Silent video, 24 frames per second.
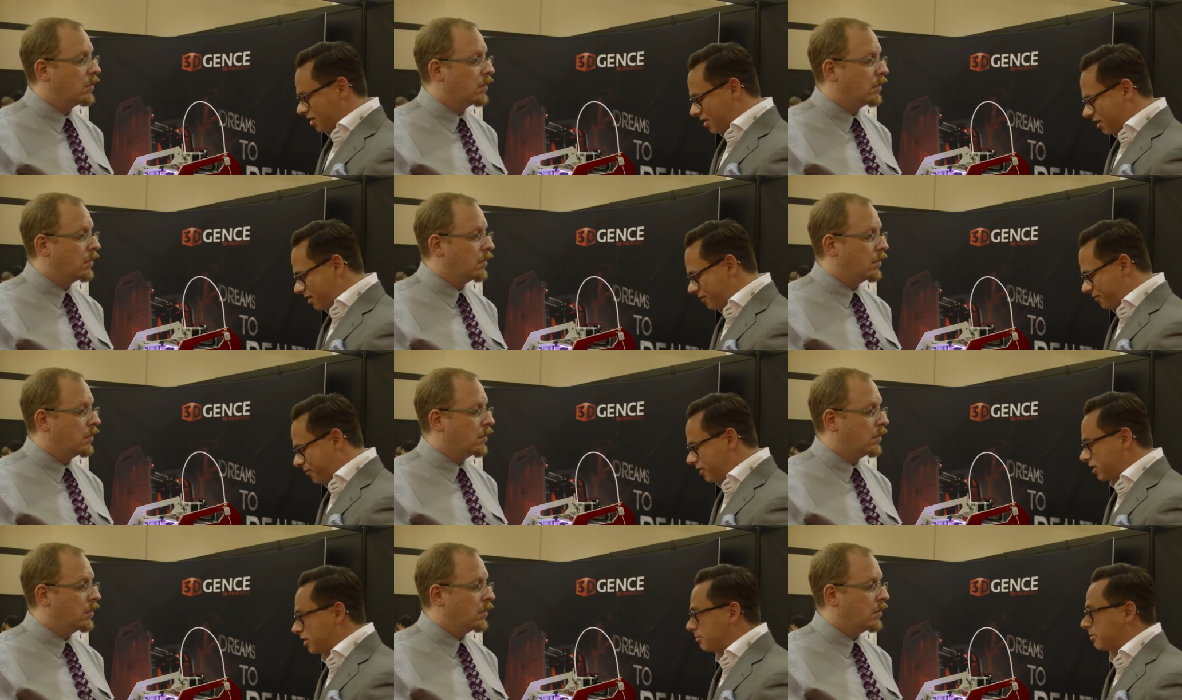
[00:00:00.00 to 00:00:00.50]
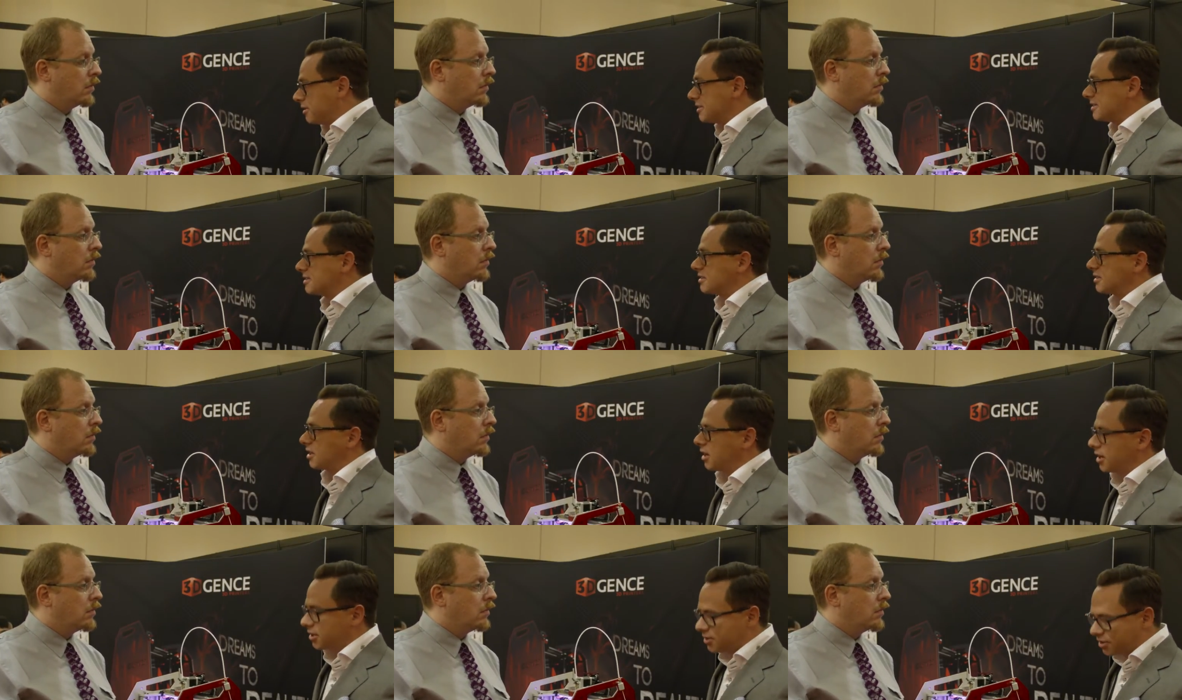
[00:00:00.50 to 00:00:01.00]
Speaker 1: the filament
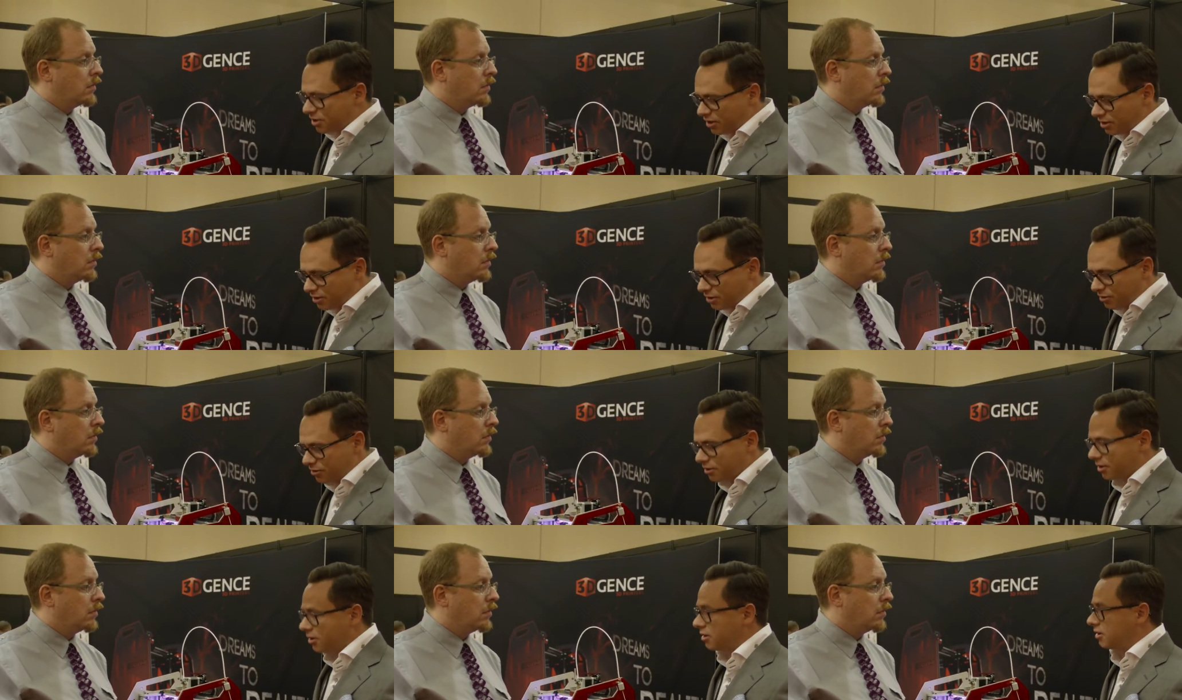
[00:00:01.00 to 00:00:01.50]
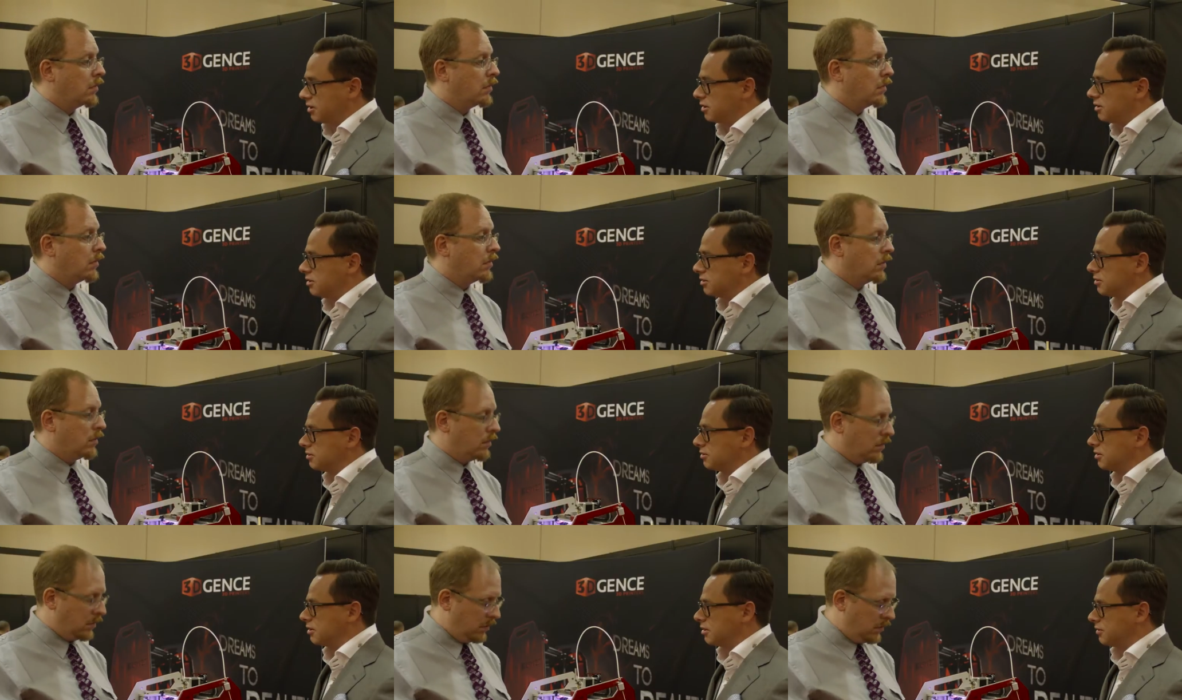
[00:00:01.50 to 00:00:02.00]
stacks into the
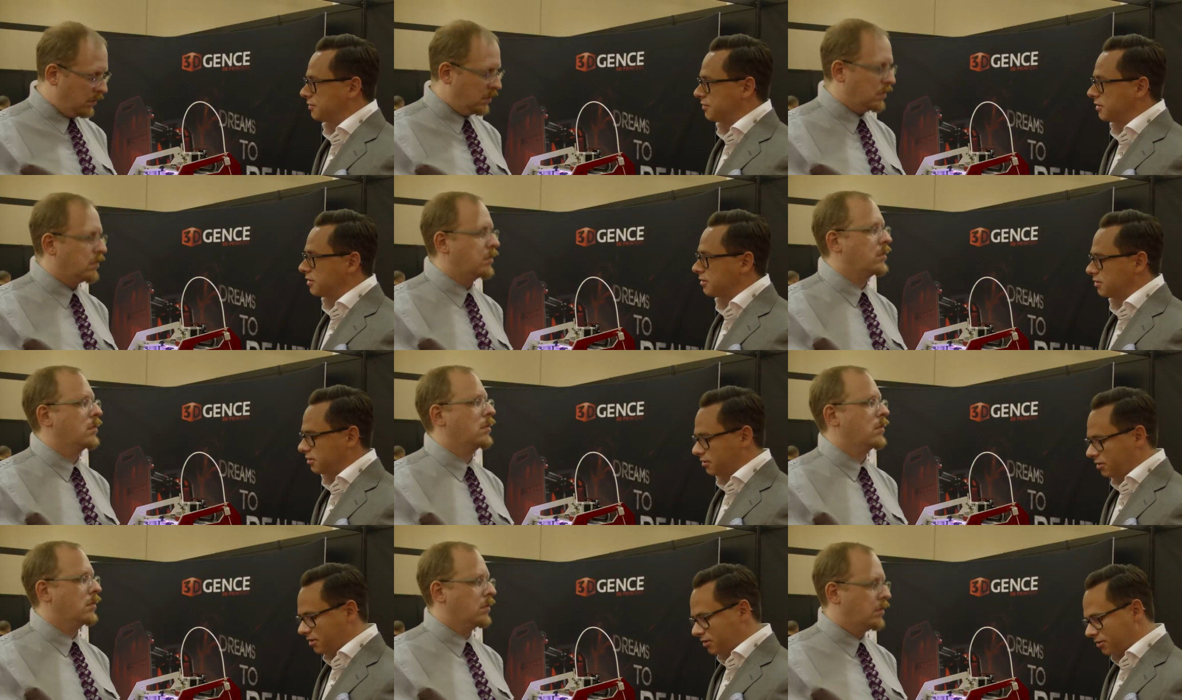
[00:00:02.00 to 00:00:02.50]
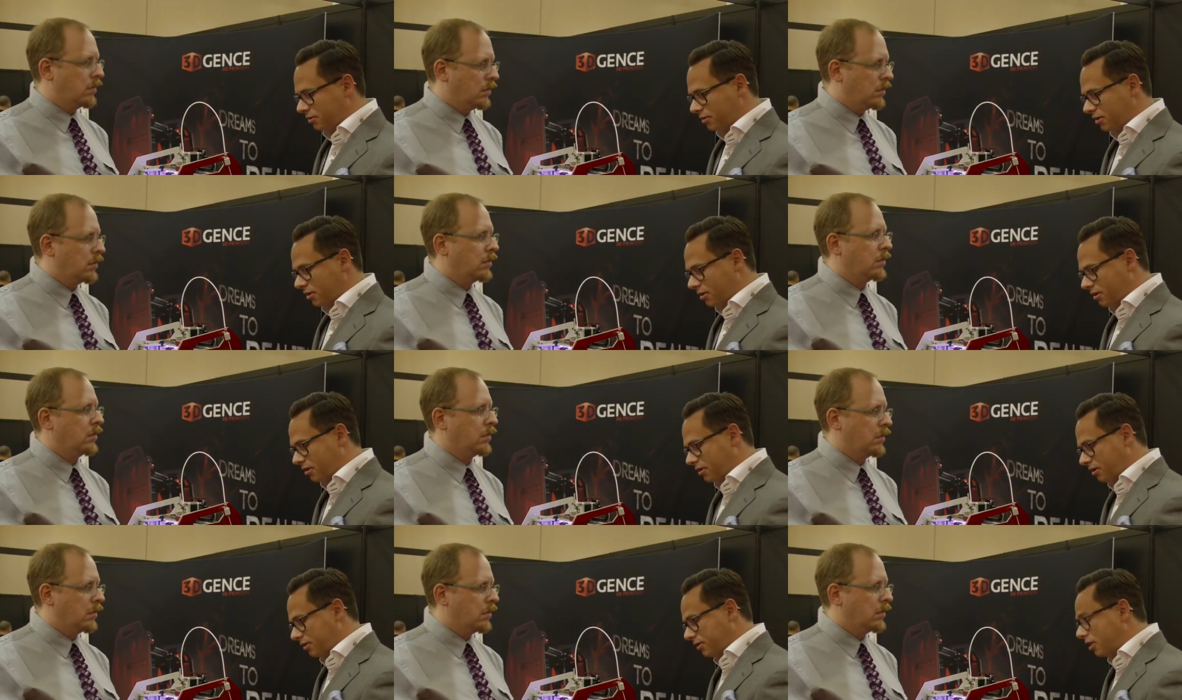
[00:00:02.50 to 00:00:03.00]
into the into
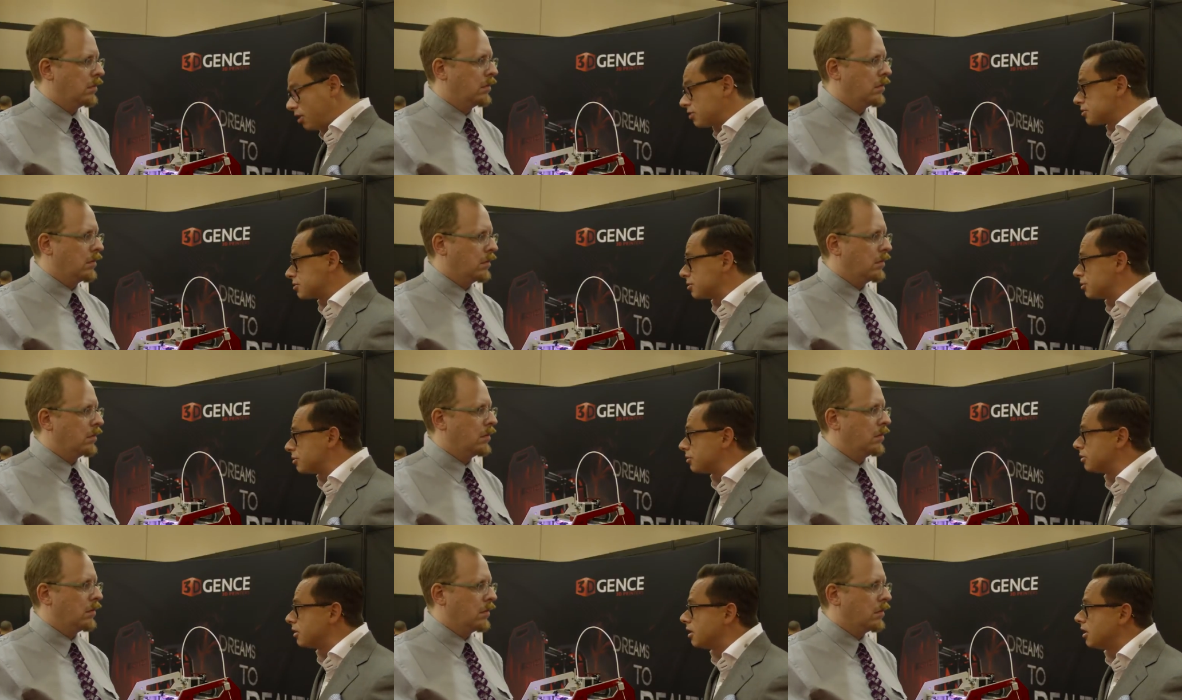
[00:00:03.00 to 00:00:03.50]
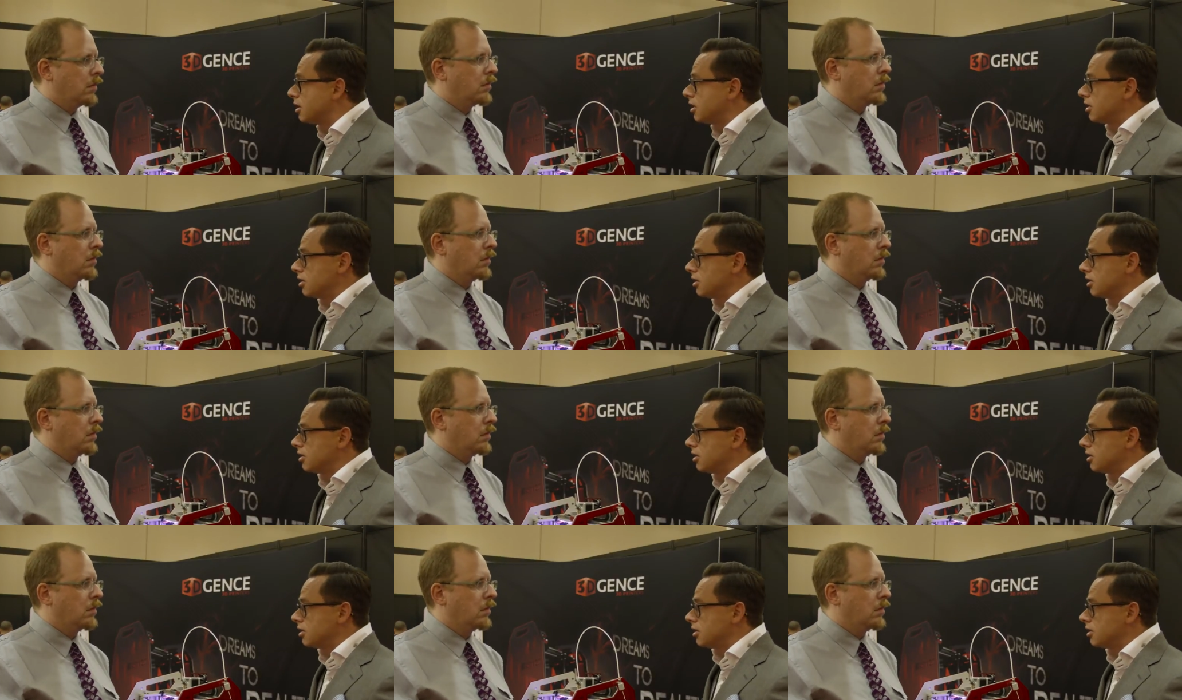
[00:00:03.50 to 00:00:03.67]
the nozzle,